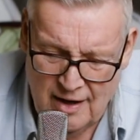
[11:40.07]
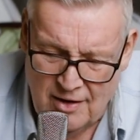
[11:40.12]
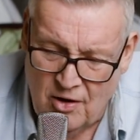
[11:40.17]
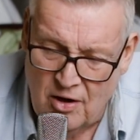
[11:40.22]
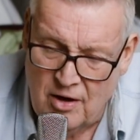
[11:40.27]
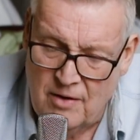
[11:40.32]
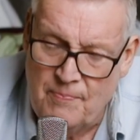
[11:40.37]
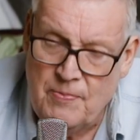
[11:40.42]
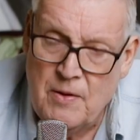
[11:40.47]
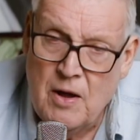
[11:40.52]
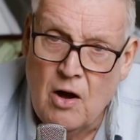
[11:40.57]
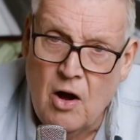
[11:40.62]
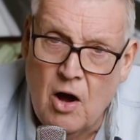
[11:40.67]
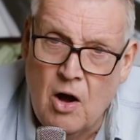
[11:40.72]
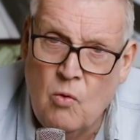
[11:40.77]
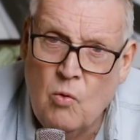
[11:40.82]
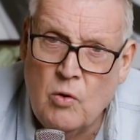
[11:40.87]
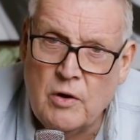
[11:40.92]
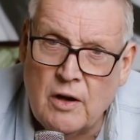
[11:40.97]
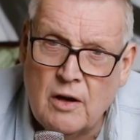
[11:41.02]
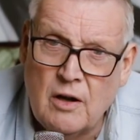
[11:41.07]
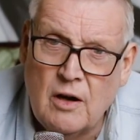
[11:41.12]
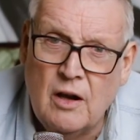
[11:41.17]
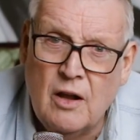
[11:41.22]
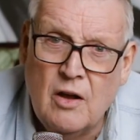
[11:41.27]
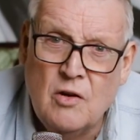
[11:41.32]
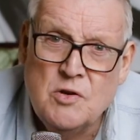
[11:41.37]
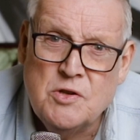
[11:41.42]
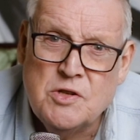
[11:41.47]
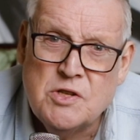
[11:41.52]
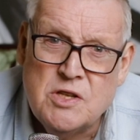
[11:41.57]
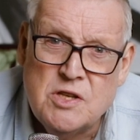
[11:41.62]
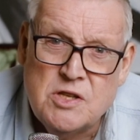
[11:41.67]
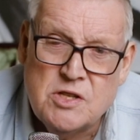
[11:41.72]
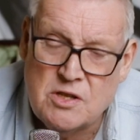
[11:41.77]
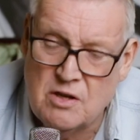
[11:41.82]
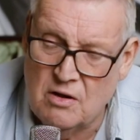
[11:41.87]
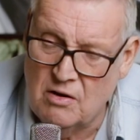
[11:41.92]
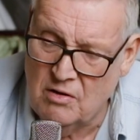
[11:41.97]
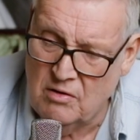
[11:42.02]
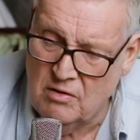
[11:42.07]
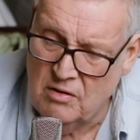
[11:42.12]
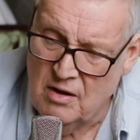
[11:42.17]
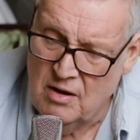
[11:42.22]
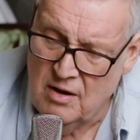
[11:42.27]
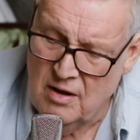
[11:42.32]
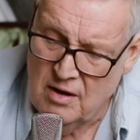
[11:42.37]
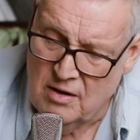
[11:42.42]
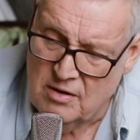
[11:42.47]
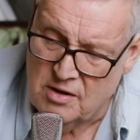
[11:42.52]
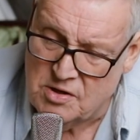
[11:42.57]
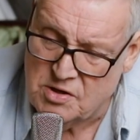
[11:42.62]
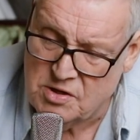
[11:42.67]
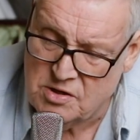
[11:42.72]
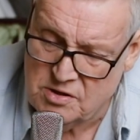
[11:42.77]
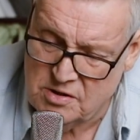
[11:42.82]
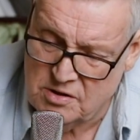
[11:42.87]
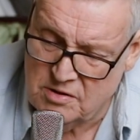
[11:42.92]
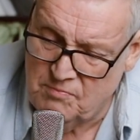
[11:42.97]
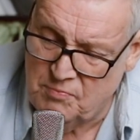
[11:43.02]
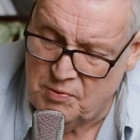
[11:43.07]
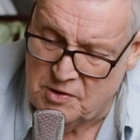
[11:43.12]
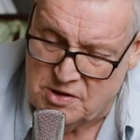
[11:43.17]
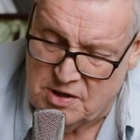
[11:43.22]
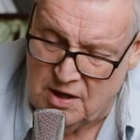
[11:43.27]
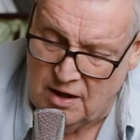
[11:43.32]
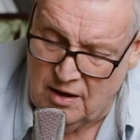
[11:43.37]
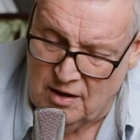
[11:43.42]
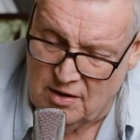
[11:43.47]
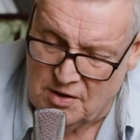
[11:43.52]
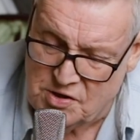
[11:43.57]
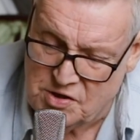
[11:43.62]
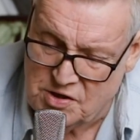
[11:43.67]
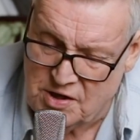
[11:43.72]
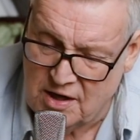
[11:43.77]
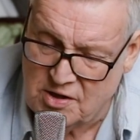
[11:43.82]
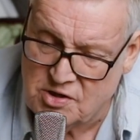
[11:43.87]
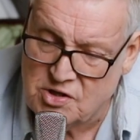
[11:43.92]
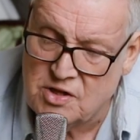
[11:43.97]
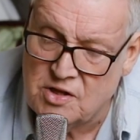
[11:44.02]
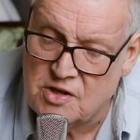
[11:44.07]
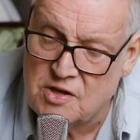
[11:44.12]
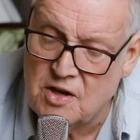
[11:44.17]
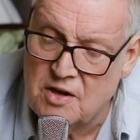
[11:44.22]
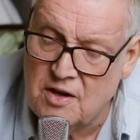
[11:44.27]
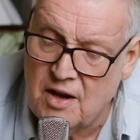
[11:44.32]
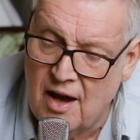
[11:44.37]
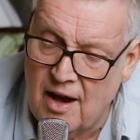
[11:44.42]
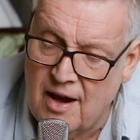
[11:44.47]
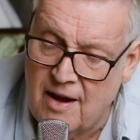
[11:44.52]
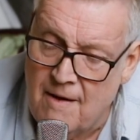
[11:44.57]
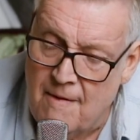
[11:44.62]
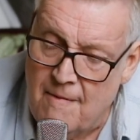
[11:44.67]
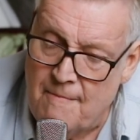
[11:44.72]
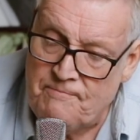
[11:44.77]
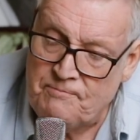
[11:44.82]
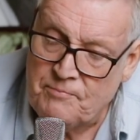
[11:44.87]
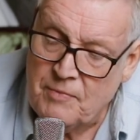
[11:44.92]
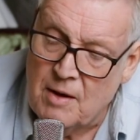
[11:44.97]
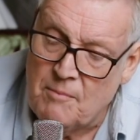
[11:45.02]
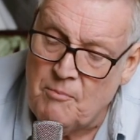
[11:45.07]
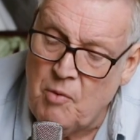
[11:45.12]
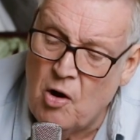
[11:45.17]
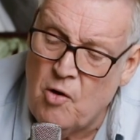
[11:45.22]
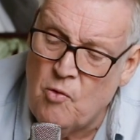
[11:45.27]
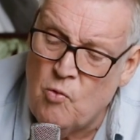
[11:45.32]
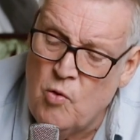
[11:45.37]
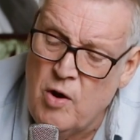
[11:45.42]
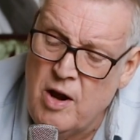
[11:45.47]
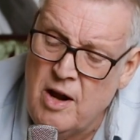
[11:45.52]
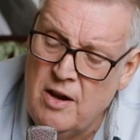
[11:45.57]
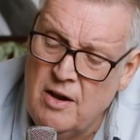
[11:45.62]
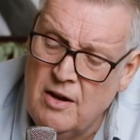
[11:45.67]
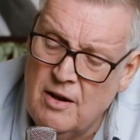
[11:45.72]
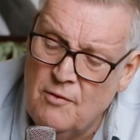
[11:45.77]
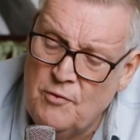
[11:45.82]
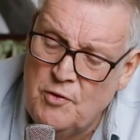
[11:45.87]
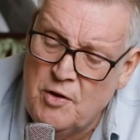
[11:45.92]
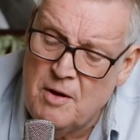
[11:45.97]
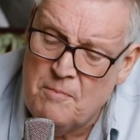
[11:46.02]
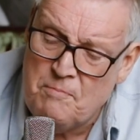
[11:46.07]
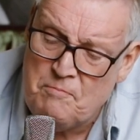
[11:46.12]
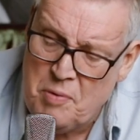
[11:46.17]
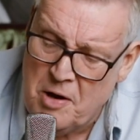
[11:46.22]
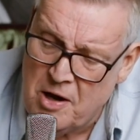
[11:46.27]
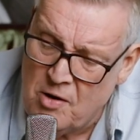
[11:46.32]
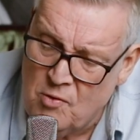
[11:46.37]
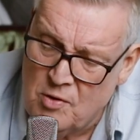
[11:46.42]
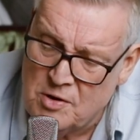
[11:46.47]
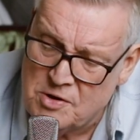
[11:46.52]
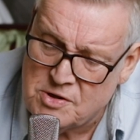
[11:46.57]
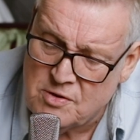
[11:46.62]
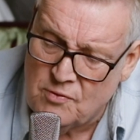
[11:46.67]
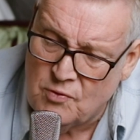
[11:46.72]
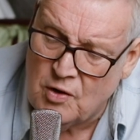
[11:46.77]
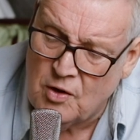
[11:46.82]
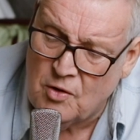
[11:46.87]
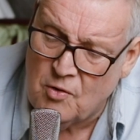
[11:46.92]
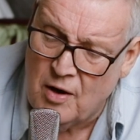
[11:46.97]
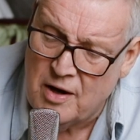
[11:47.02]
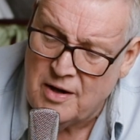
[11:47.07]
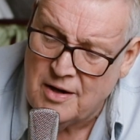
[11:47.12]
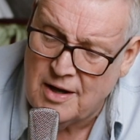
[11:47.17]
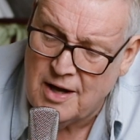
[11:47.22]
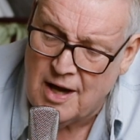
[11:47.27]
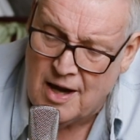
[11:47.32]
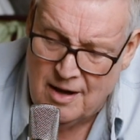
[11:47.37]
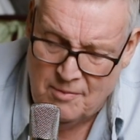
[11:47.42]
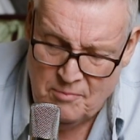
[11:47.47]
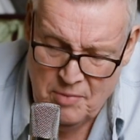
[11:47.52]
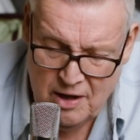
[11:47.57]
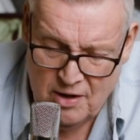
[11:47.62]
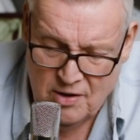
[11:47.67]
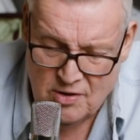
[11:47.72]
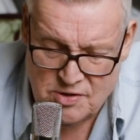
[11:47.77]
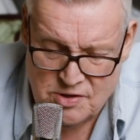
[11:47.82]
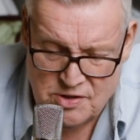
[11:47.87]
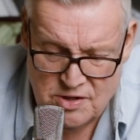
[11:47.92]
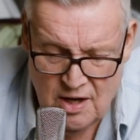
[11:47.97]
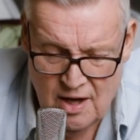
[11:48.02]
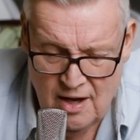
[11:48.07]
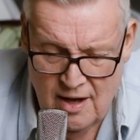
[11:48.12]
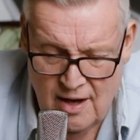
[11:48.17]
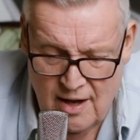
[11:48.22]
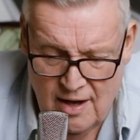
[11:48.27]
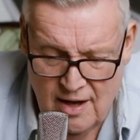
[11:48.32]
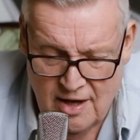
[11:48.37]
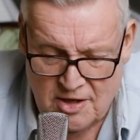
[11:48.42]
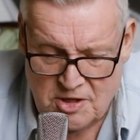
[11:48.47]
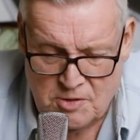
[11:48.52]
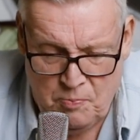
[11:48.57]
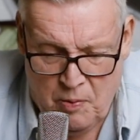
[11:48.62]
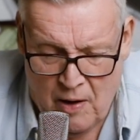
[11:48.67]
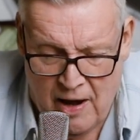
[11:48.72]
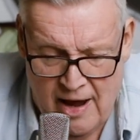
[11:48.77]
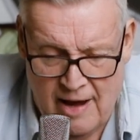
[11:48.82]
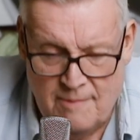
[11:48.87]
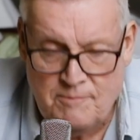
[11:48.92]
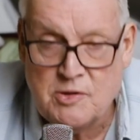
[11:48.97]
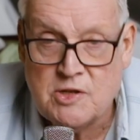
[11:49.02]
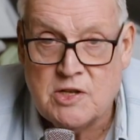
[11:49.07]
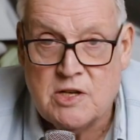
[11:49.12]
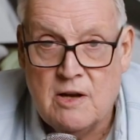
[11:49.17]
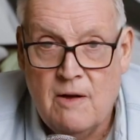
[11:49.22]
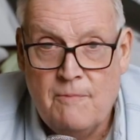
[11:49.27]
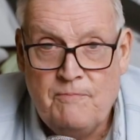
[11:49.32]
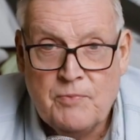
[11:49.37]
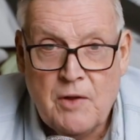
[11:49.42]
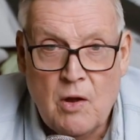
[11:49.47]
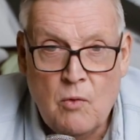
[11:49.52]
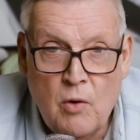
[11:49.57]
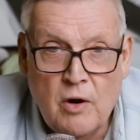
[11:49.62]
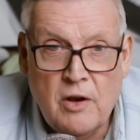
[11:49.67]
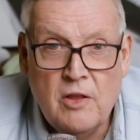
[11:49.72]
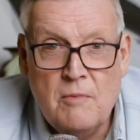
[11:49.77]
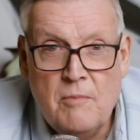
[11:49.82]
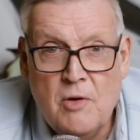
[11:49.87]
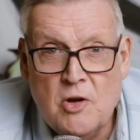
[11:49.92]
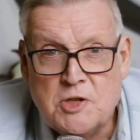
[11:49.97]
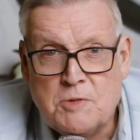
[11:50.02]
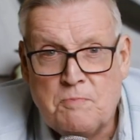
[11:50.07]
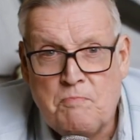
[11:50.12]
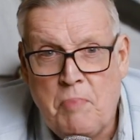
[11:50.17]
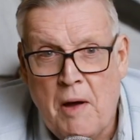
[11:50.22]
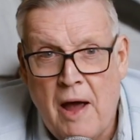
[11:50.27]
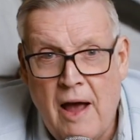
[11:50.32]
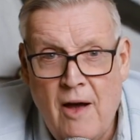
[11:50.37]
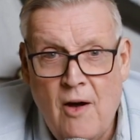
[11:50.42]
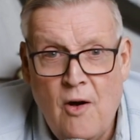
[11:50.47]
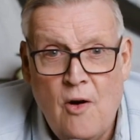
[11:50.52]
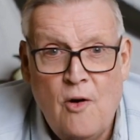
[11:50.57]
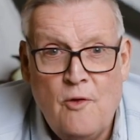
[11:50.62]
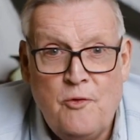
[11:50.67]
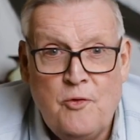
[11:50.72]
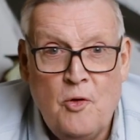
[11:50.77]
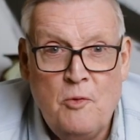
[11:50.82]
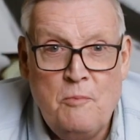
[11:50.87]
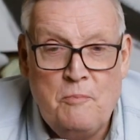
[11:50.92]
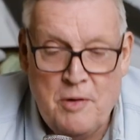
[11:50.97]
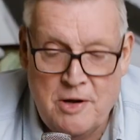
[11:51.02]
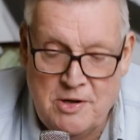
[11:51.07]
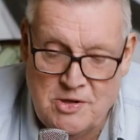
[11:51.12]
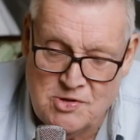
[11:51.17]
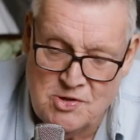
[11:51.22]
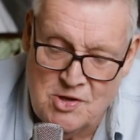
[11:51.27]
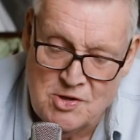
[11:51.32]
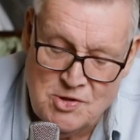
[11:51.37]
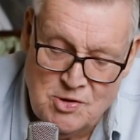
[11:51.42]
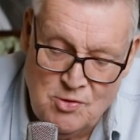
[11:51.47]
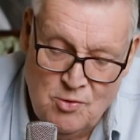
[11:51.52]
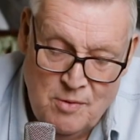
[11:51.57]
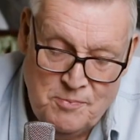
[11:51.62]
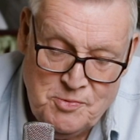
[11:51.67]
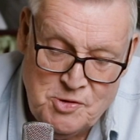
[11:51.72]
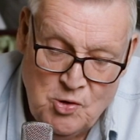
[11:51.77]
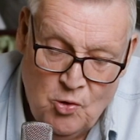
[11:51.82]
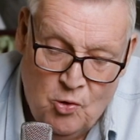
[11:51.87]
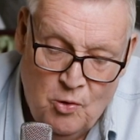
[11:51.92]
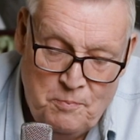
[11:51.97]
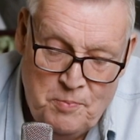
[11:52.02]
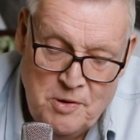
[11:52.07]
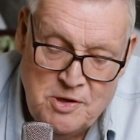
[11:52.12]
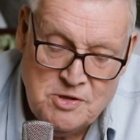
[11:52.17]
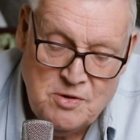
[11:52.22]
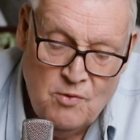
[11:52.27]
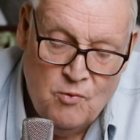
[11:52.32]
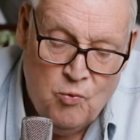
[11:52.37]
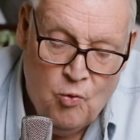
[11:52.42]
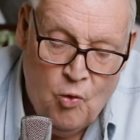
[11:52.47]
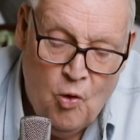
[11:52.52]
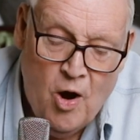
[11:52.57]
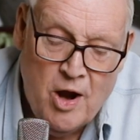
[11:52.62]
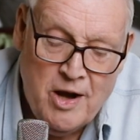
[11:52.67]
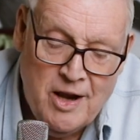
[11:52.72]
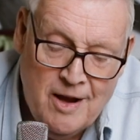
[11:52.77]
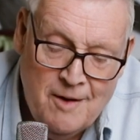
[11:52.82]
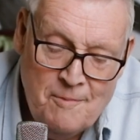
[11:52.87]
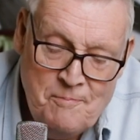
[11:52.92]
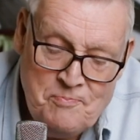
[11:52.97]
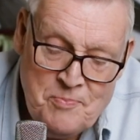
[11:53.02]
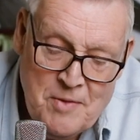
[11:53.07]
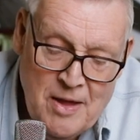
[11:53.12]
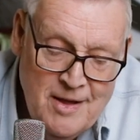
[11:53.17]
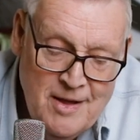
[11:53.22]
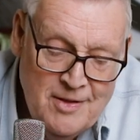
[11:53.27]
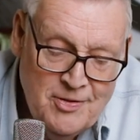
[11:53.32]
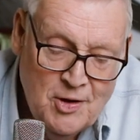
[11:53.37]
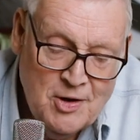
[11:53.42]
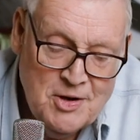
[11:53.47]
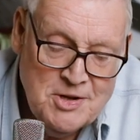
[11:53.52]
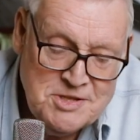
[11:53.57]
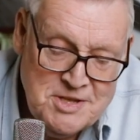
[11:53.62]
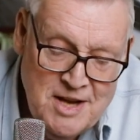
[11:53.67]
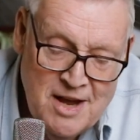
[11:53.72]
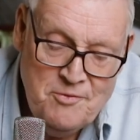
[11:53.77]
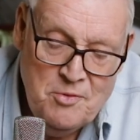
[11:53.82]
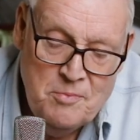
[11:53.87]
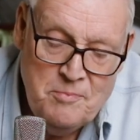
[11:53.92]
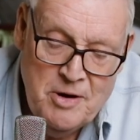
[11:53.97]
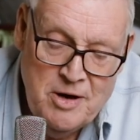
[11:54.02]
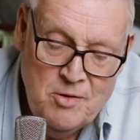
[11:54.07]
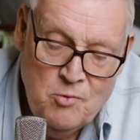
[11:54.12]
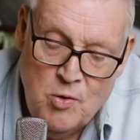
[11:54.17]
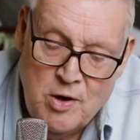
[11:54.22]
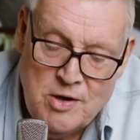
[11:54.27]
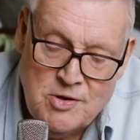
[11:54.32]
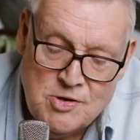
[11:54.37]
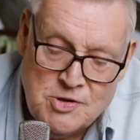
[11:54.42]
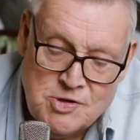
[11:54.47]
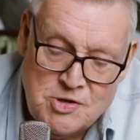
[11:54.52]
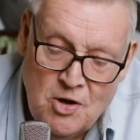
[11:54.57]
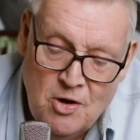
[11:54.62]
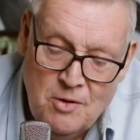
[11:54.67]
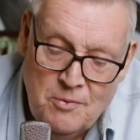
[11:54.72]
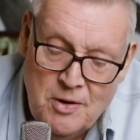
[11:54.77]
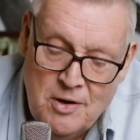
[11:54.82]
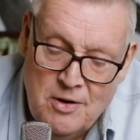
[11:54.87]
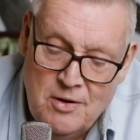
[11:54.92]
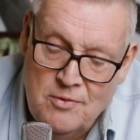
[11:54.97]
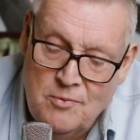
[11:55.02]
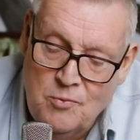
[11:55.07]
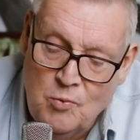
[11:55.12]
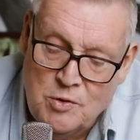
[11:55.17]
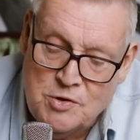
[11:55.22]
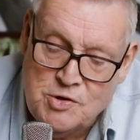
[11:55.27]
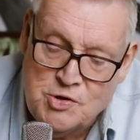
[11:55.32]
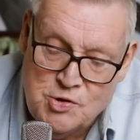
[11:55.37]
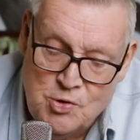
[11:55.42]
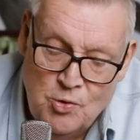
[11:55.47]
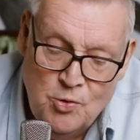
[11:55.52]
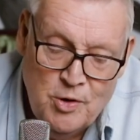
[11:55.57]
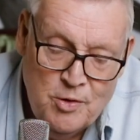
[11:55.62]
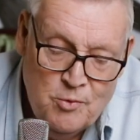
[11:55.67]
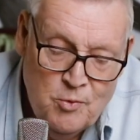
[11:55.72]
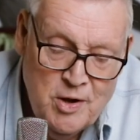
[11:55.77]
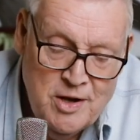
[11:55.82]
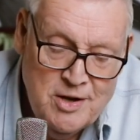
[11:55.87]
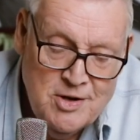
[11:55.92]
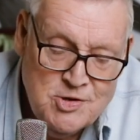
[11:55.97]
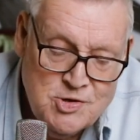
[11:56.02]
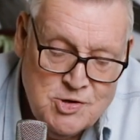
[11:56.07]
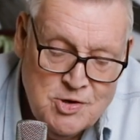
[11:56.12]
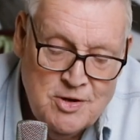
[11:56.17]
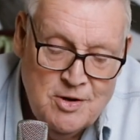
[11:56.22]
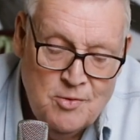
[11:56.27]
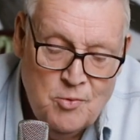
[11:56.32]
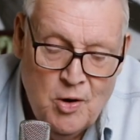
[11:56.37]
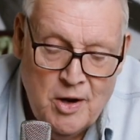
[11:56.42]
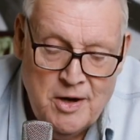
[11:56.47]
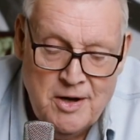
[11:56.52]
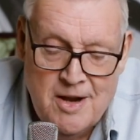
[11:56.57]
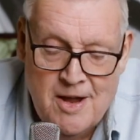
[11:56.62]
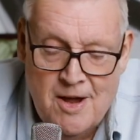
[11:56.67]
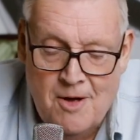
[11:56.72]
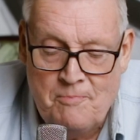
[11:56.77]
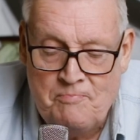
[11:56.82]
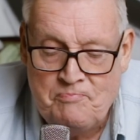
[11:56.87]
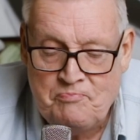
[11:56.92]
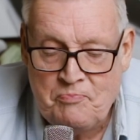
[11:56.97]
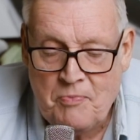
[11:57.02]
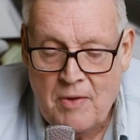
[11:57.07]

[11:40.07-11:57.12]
And I want to close this particular section today by reading of the appearance of the great king, because it's perhaps one of the most powerful pieces of scripture or piece of writing that has ever been written. So I'm going to, with joy, read it to you right now.